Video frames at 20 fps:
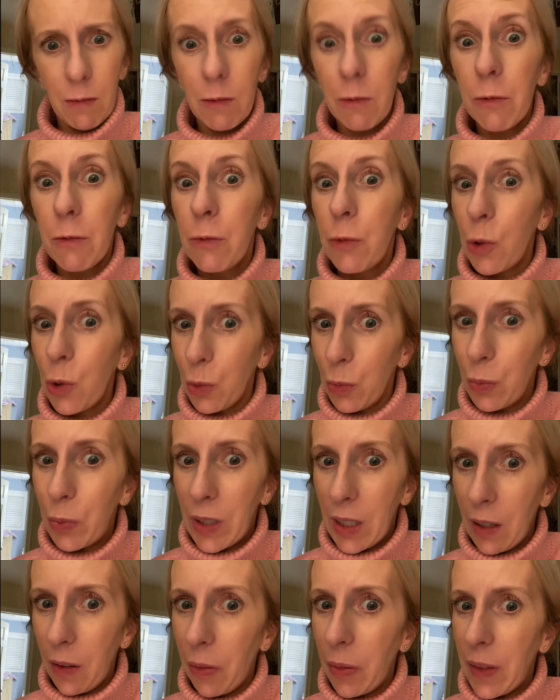for
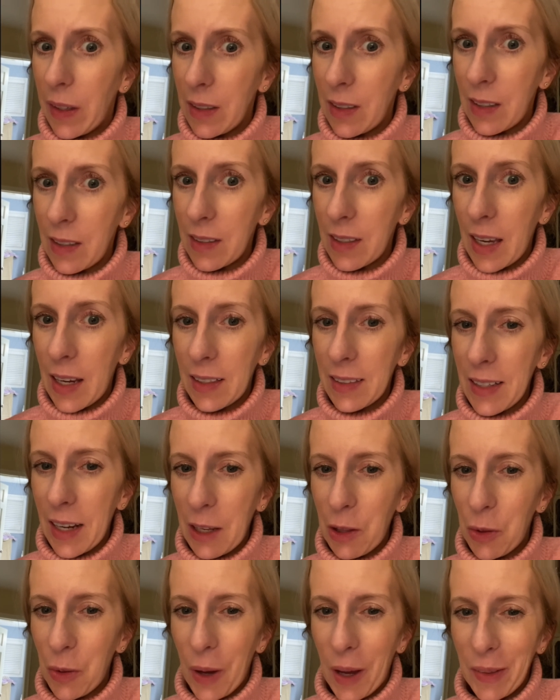real, this is it. I
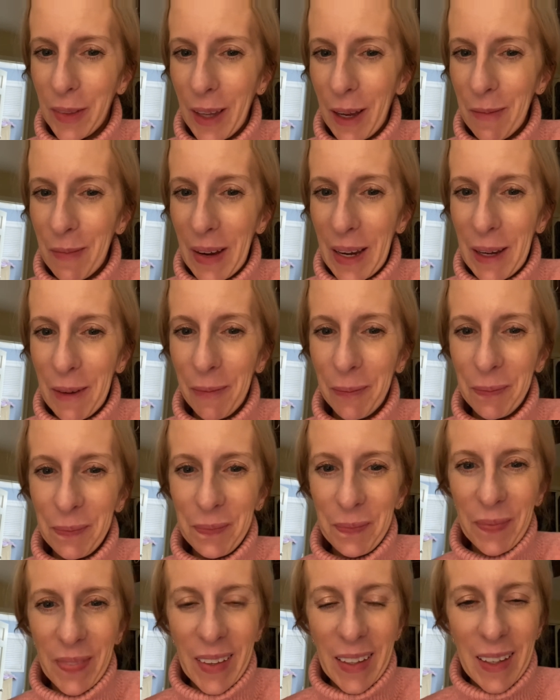thought that my
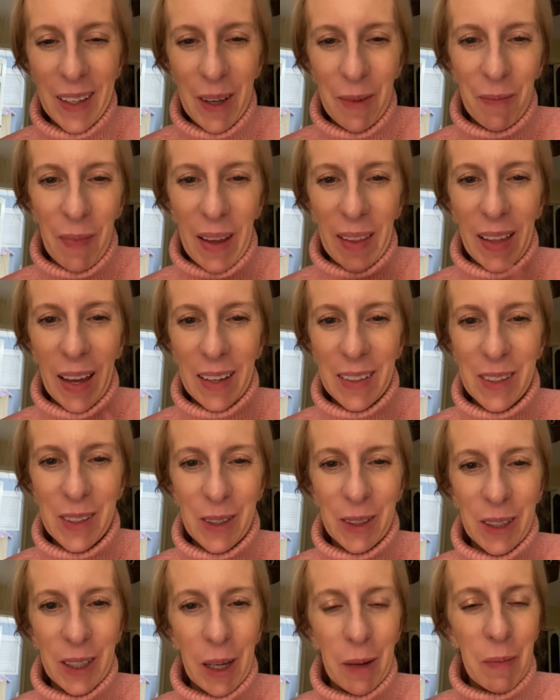last
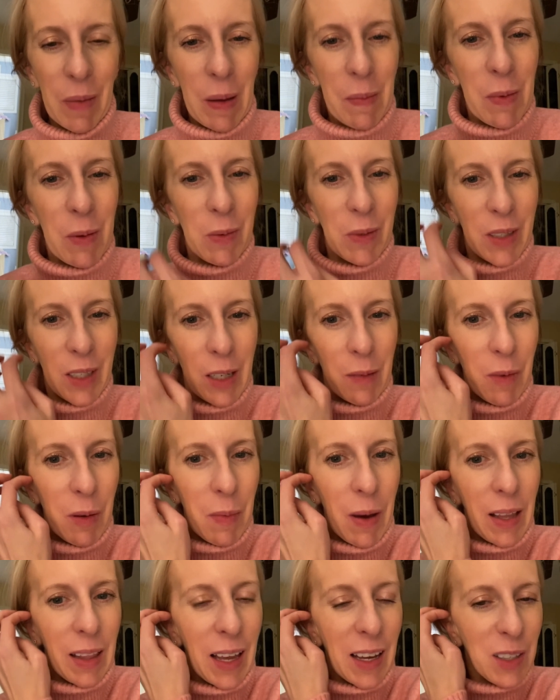surrogate baby was going to be
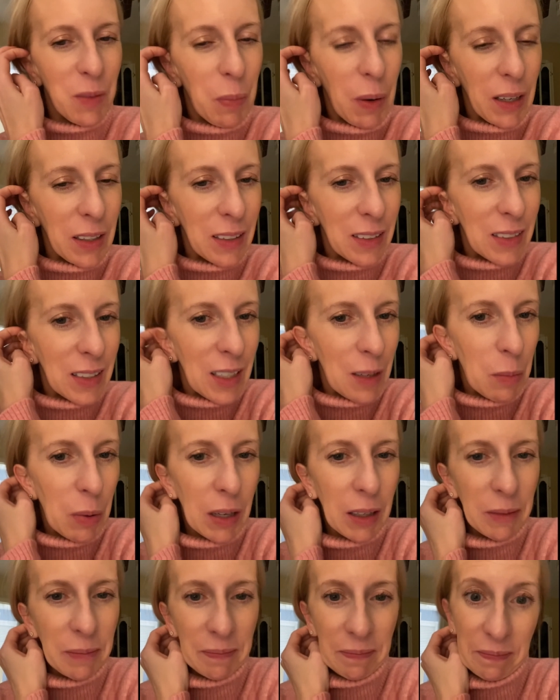my last pregnancy,
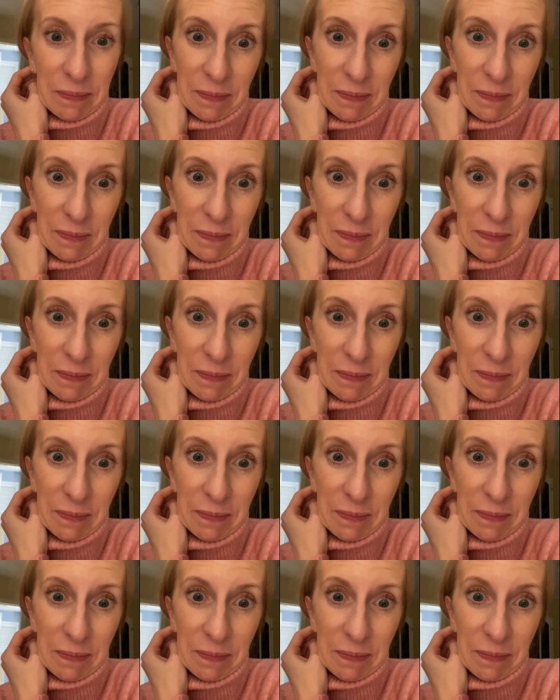but